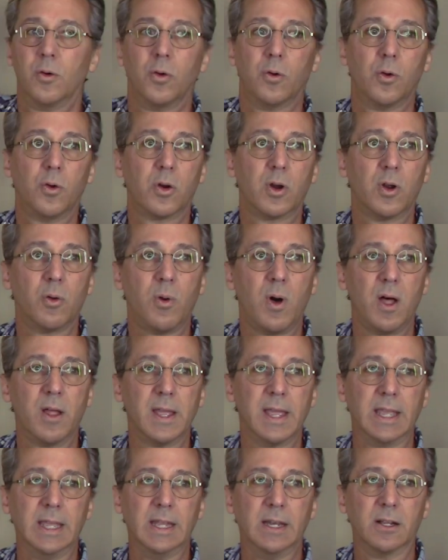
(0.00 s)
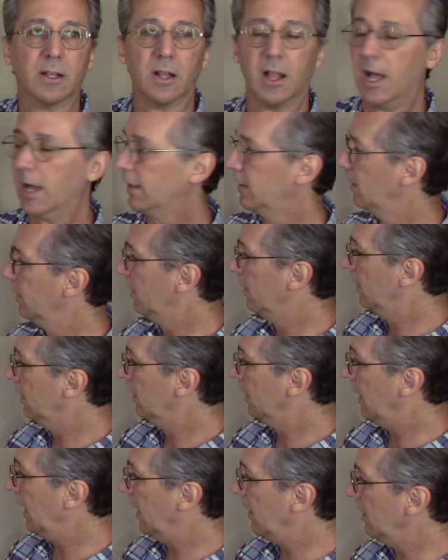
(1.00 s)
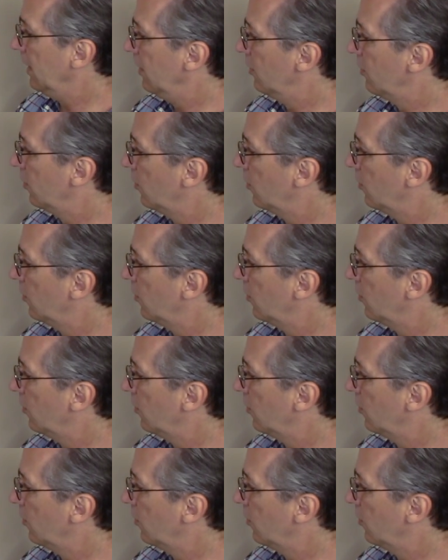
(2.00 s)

or a wall hanging clock. Uh, either